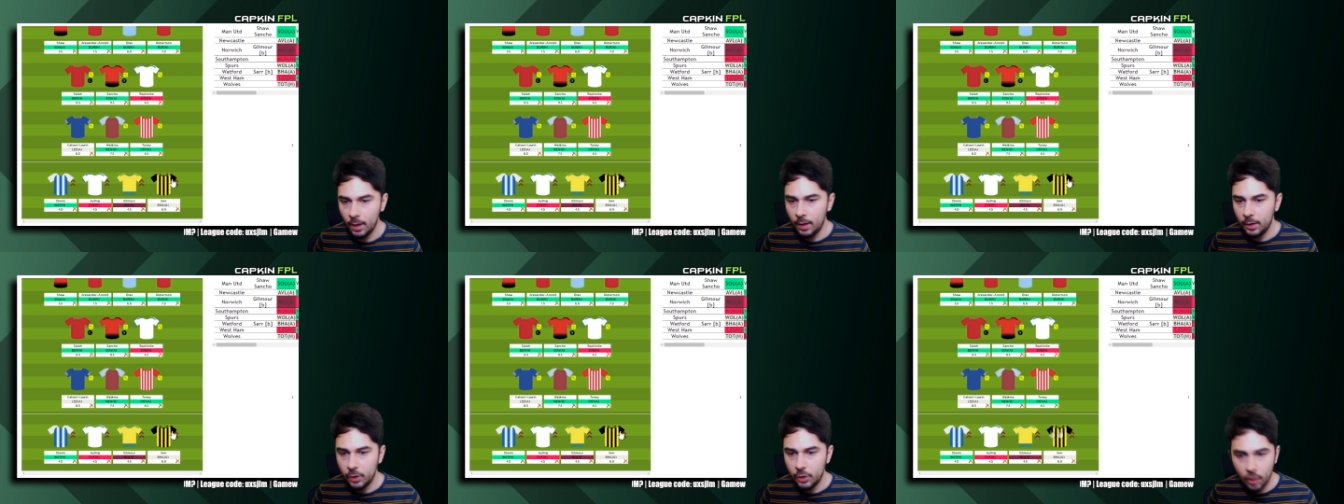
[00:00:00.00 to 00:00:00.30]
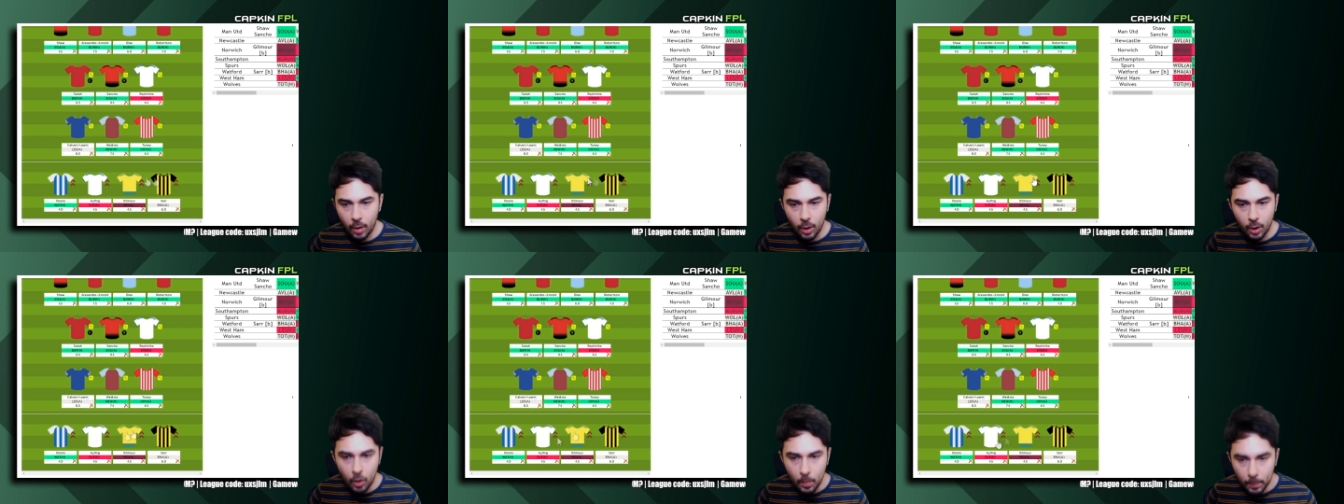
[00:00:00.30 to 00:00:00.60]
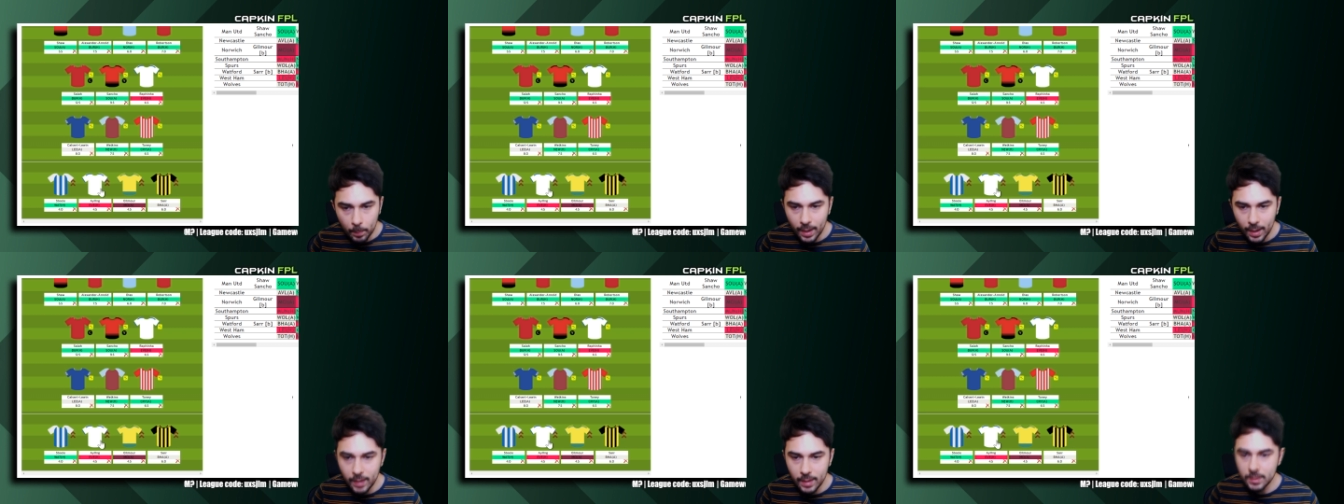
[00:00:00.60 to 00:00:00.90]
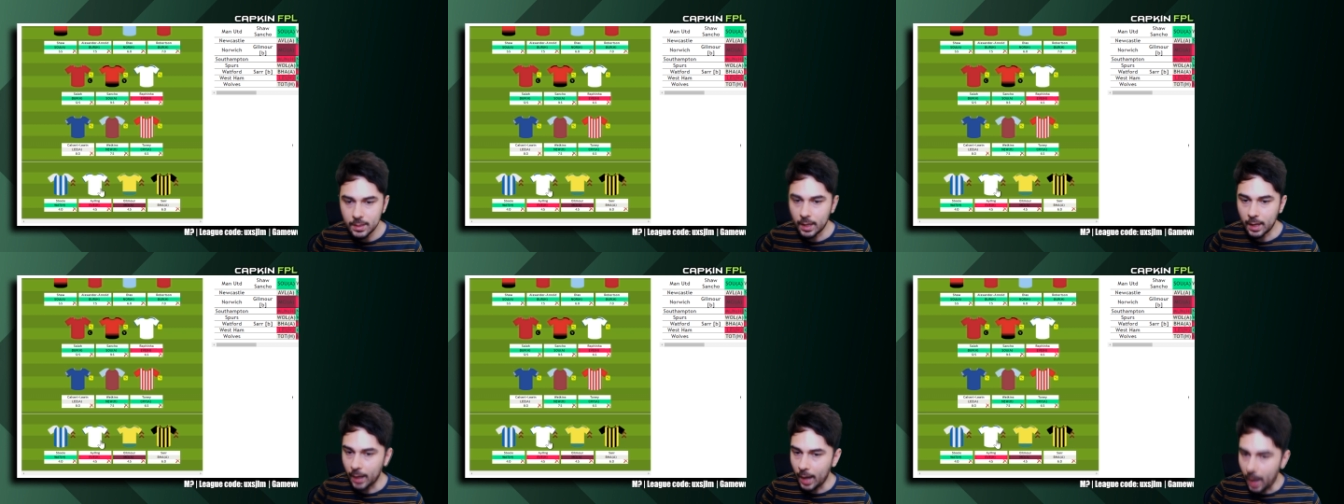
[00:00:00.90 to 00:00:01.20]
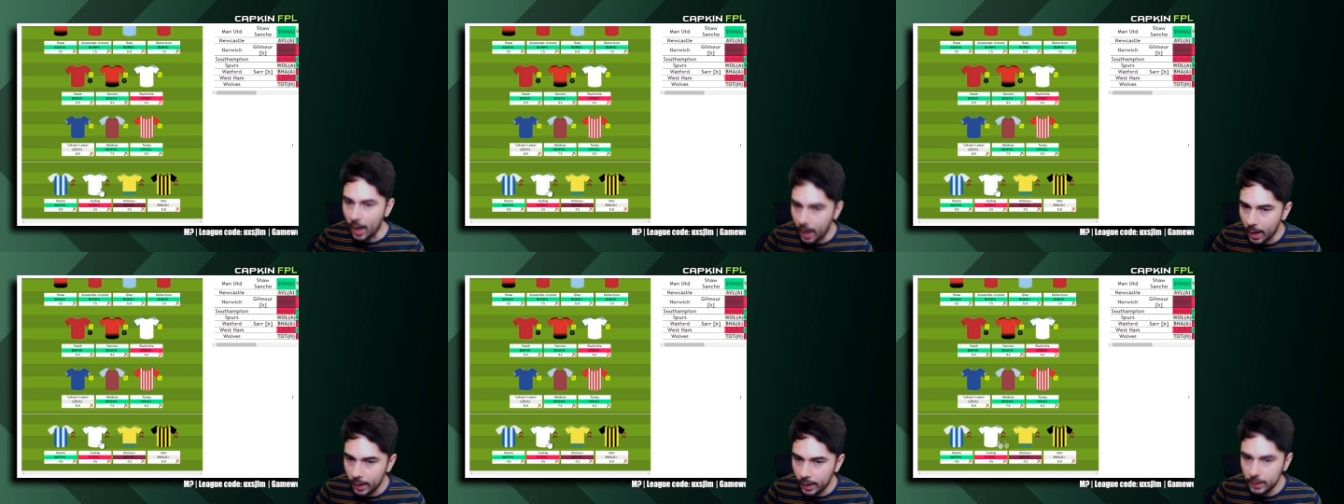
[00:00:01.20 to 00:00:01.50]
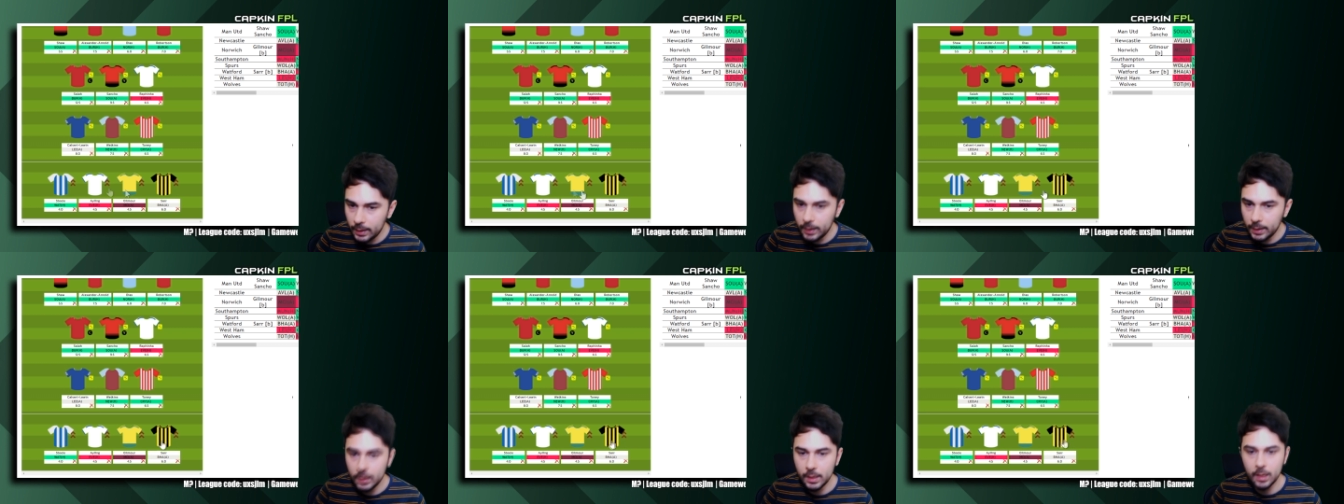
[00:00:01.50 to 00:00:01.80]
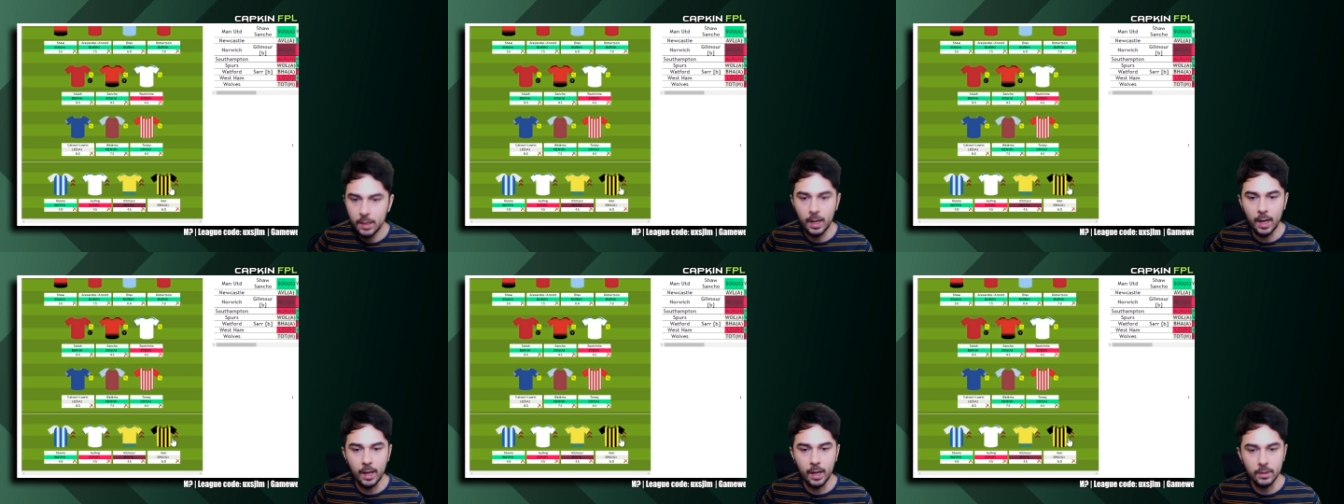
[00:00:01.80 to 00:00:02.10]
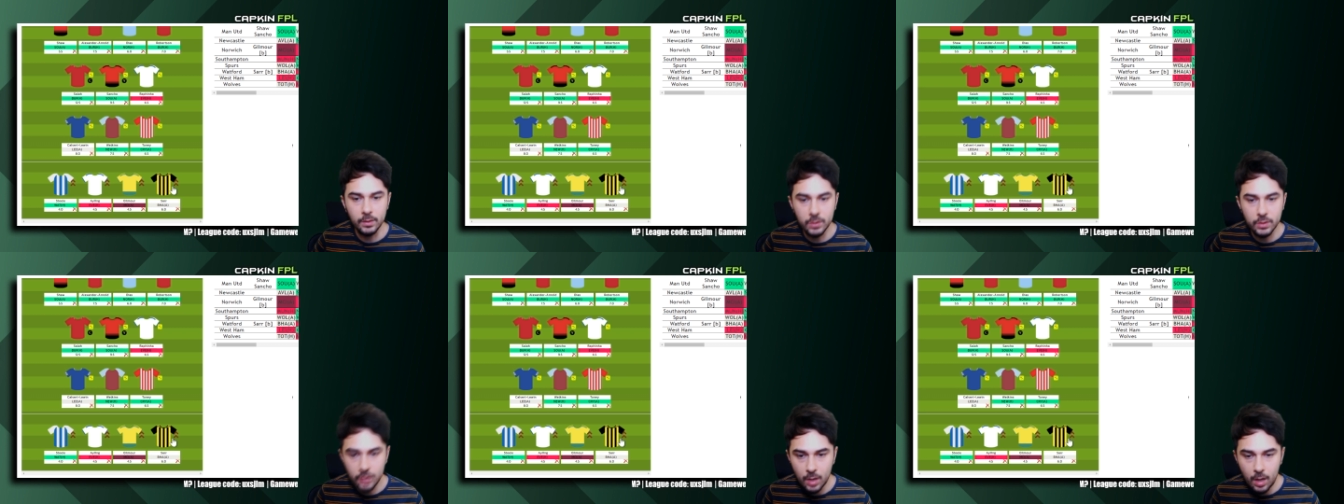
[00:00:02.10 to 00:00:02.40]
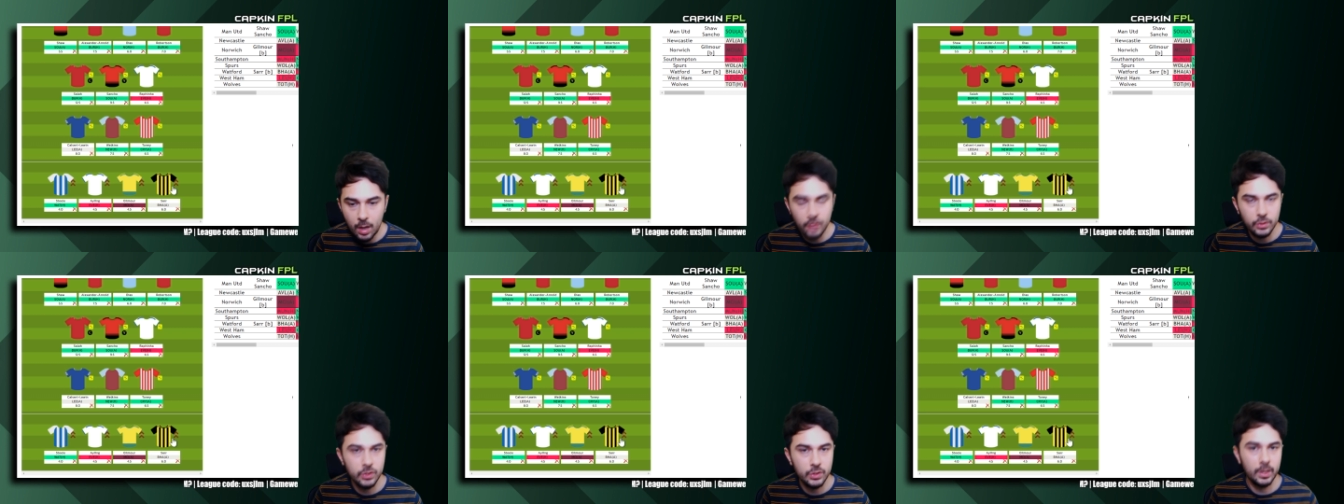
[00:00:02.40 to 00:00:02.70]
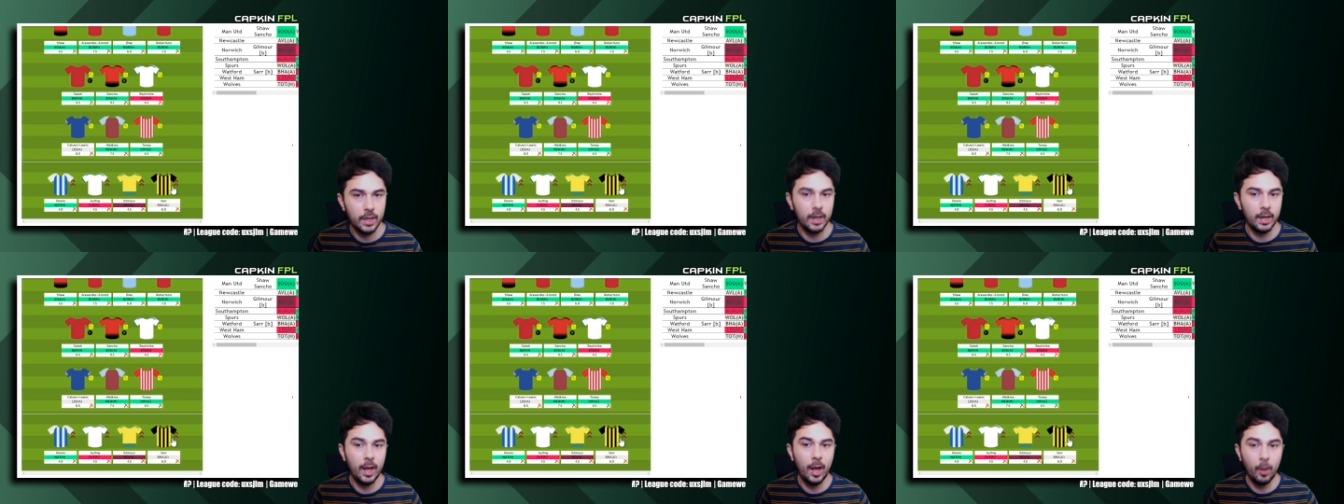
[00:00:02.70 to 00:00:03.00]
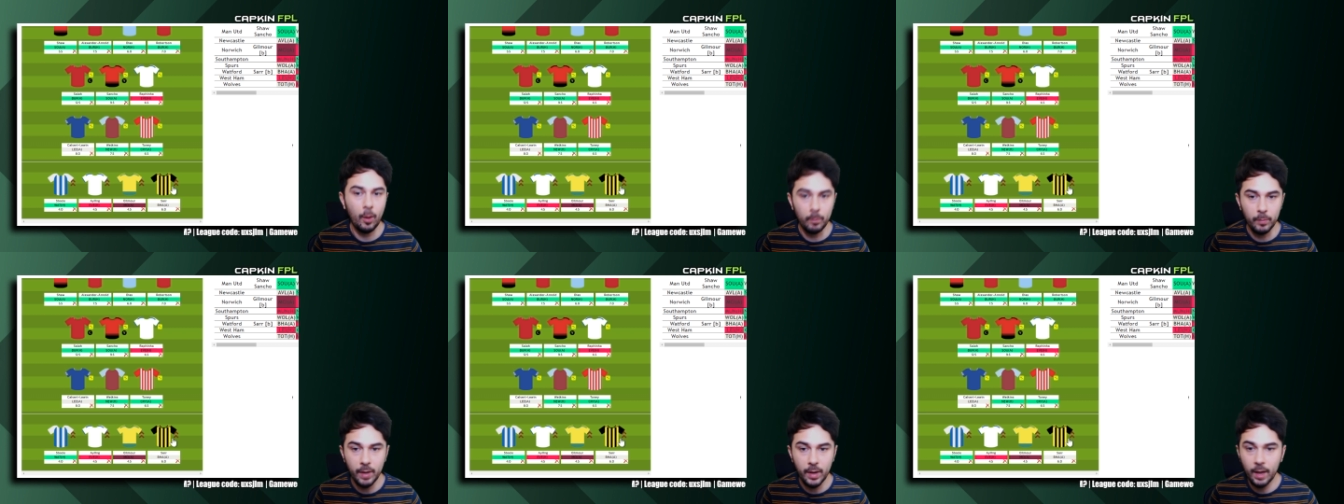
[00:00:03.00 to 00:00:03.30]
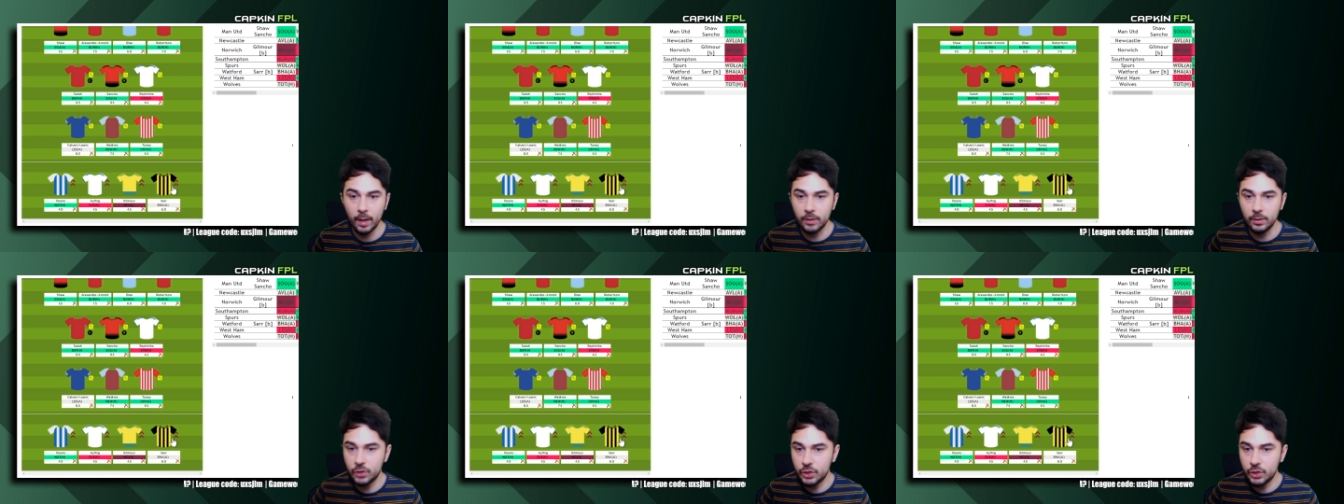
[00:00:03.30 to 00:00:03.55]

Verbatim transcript: You know, I've got players like Ayling and Sarr to kind of help me out,